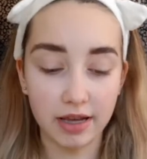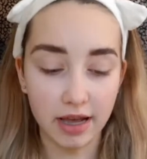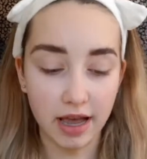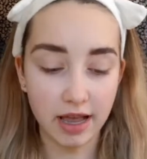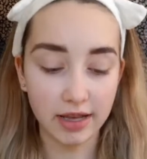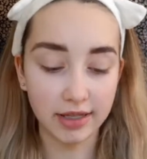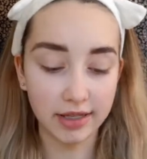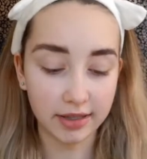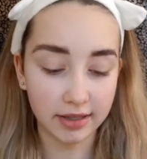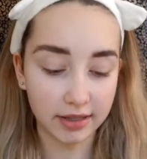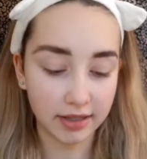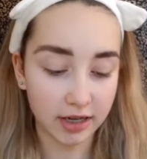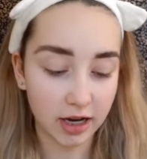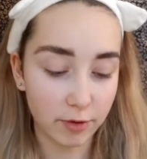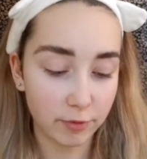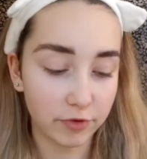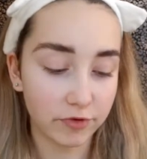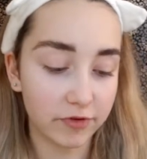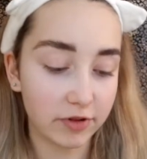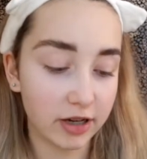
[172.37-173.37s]
Essence
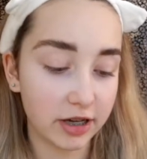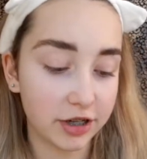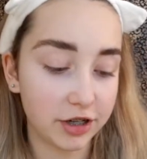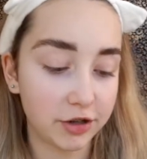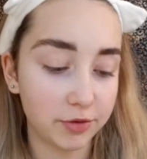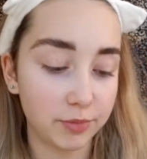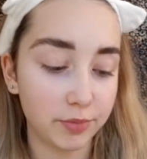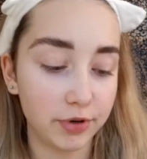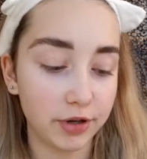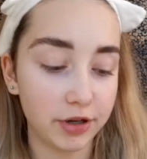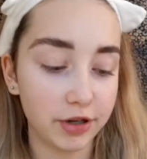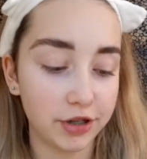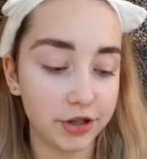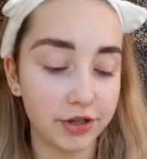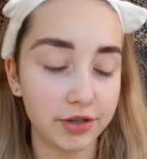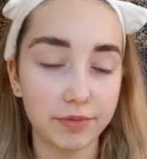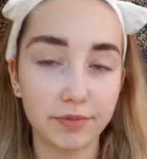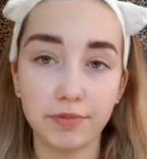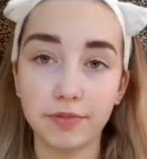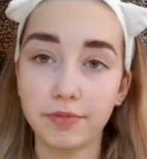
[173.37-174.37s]
Camouflage
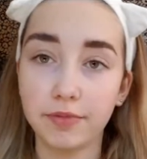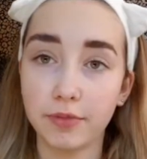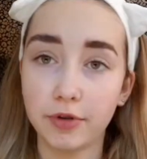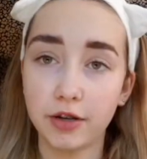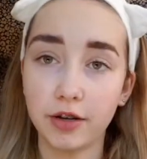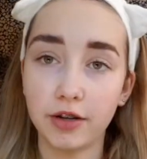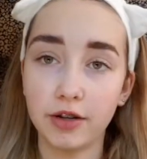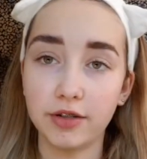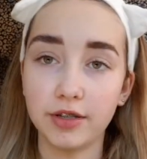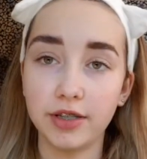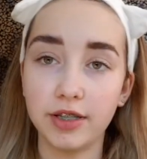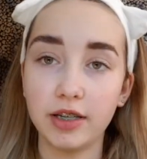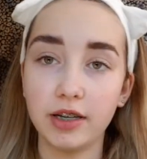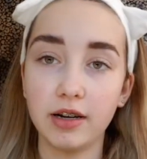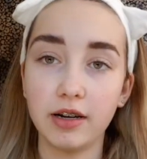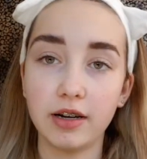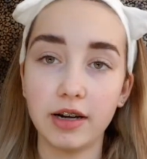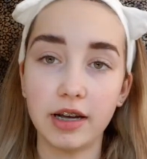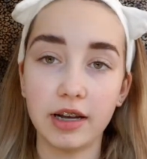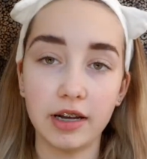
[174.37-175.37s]
Blush
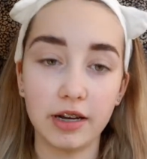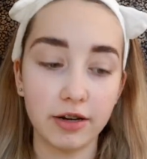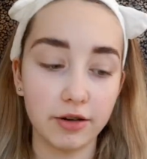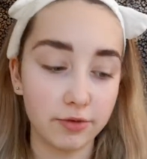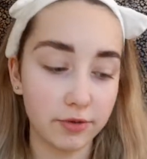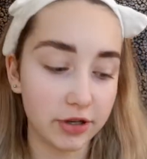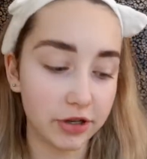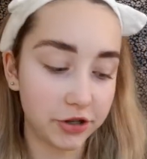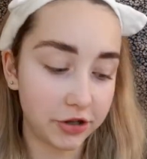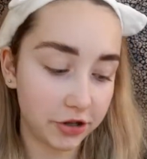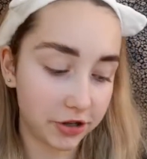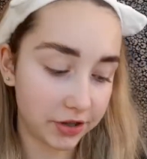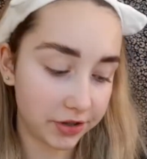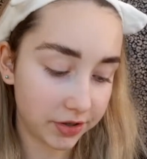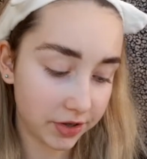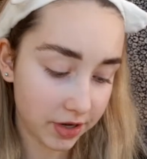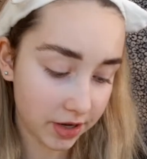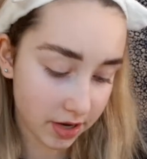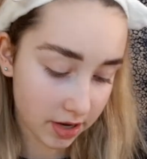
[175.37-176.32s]
Concealer, and I always just